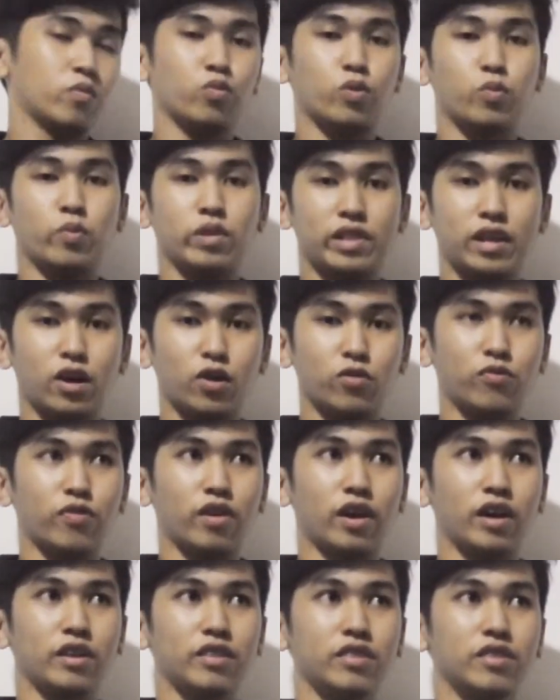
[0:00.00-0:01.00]
We will now
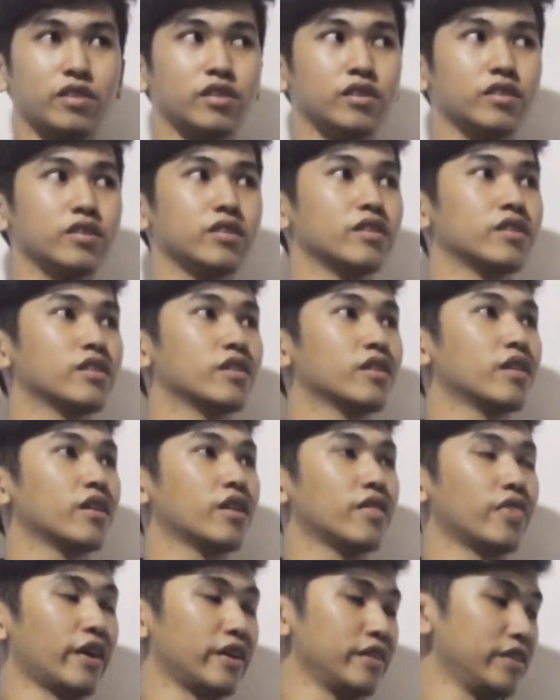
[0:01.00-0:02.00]
find
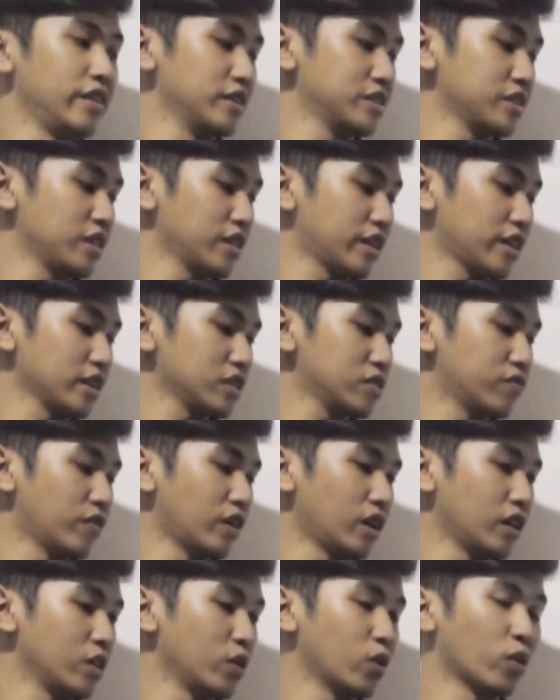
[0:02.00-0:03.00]
the initial guess
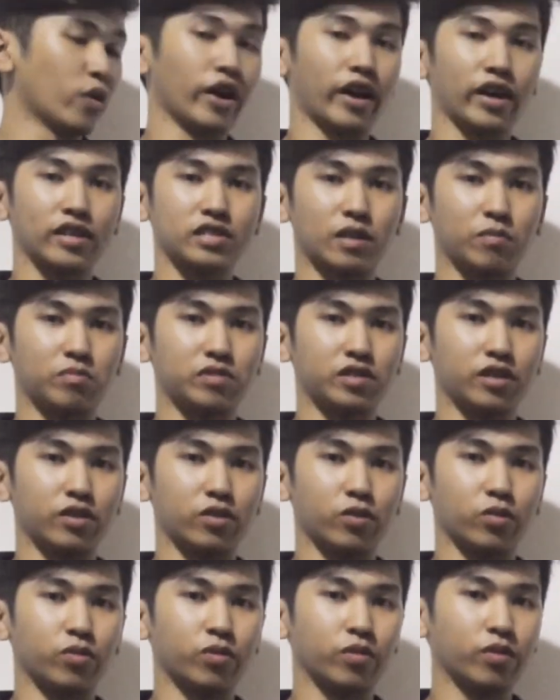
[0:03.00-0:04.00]
value, or x sub
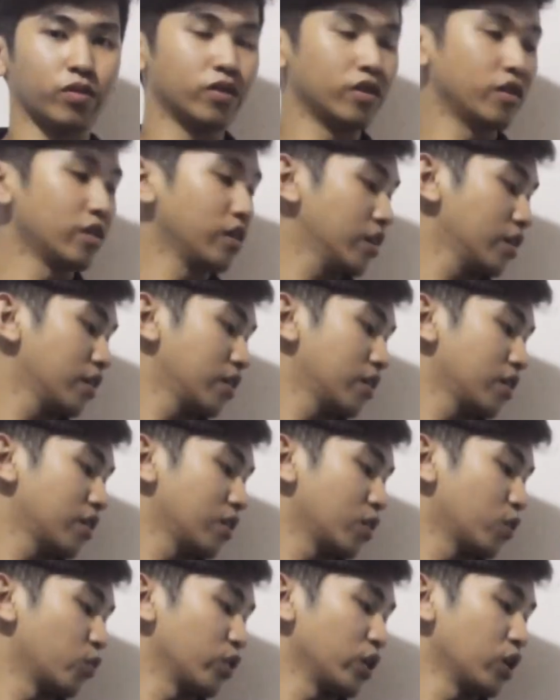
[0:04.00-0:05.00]
0.
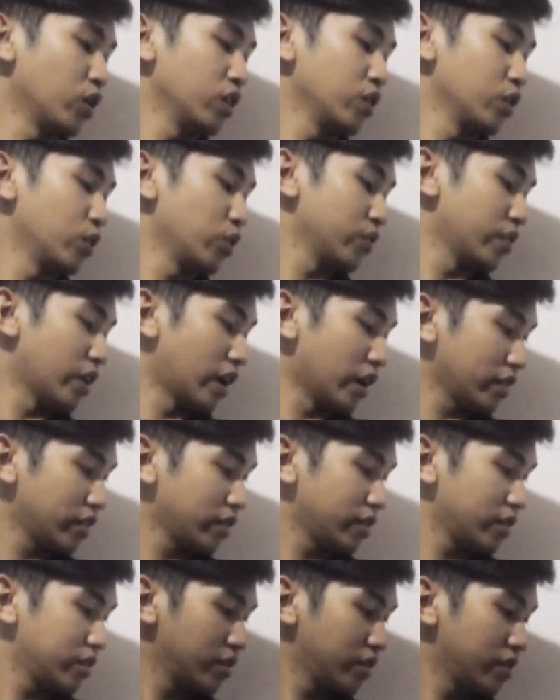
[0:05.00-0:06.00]
We all know that
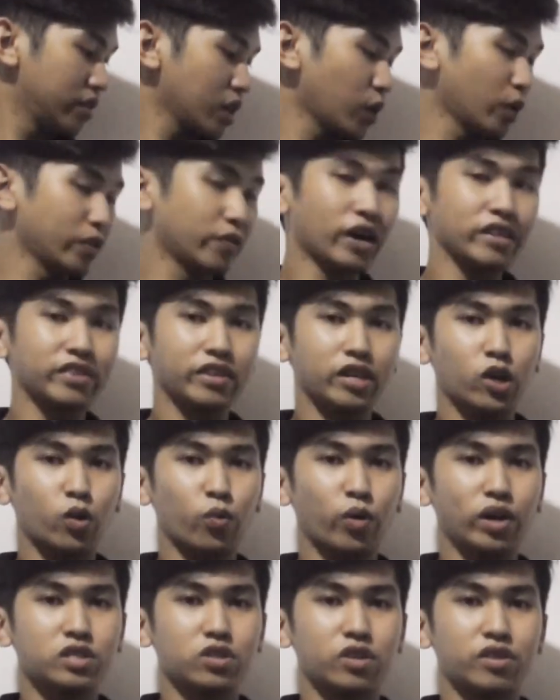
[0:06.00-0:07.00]
quadratic
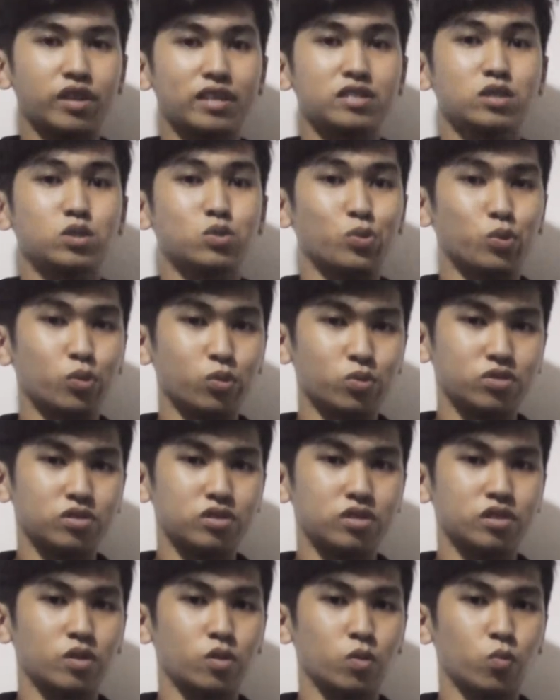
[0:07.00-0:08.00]
equation has 2
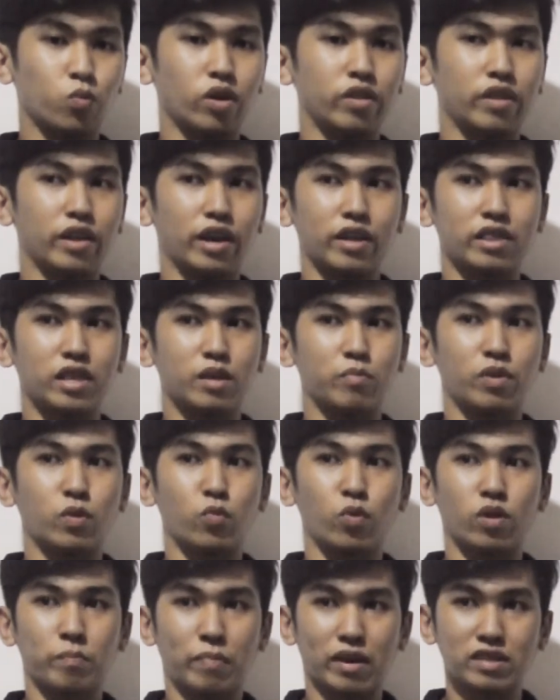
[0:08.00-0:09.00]
roots, one negative
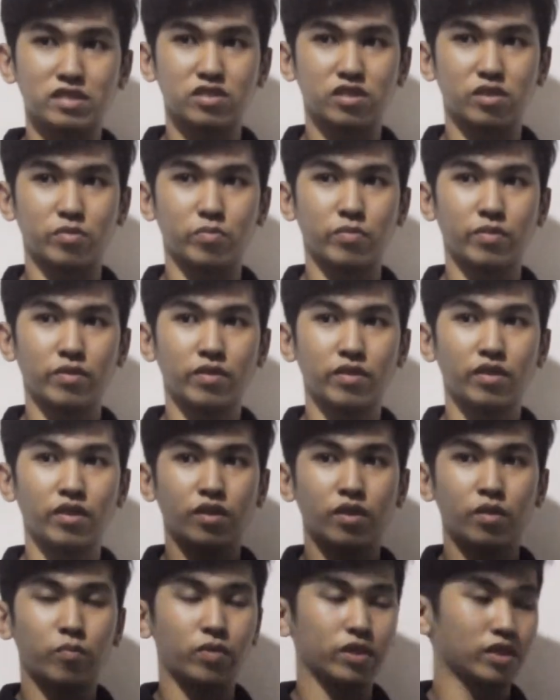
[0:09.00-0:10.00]
and one positive.
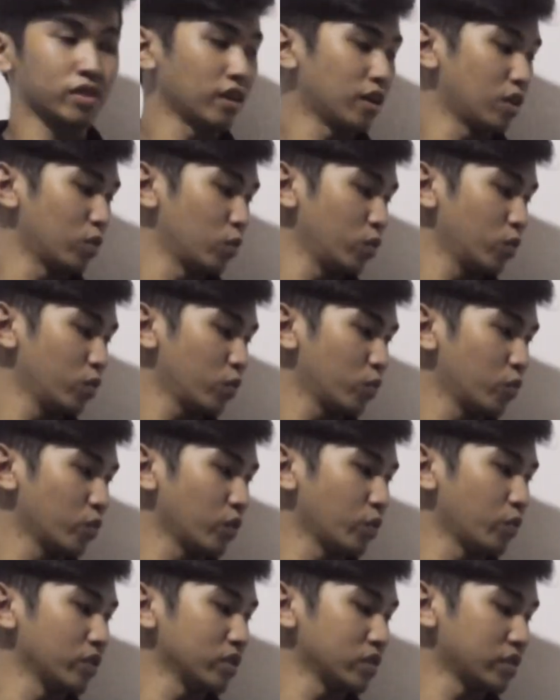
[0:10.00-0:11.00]
But now
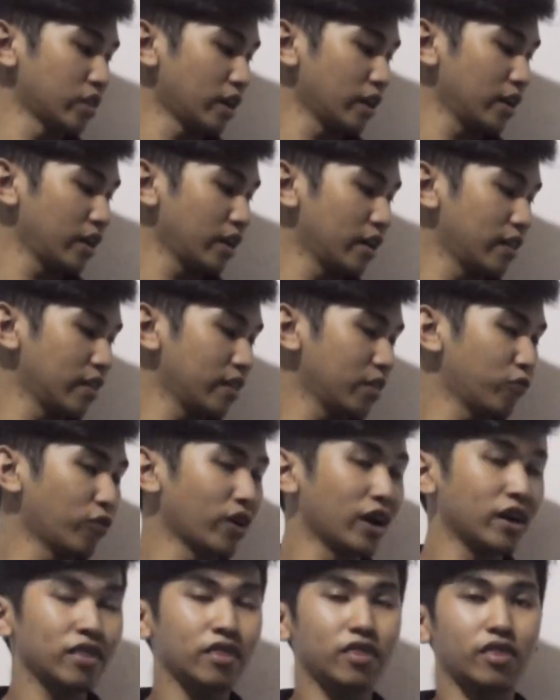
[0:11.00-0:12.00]
we will try and
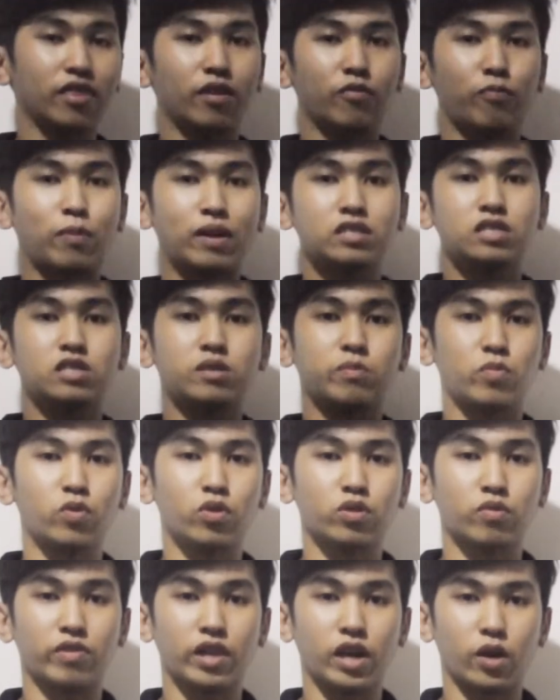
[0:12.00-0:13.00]
find the positive
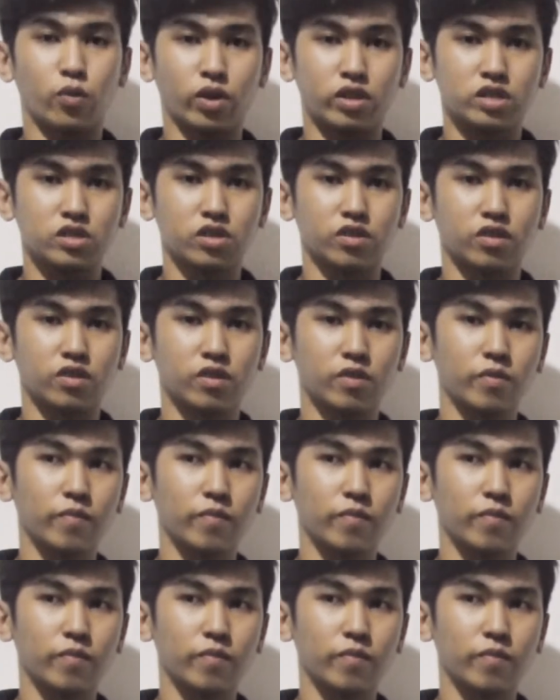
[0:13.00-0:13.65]
root of the equation.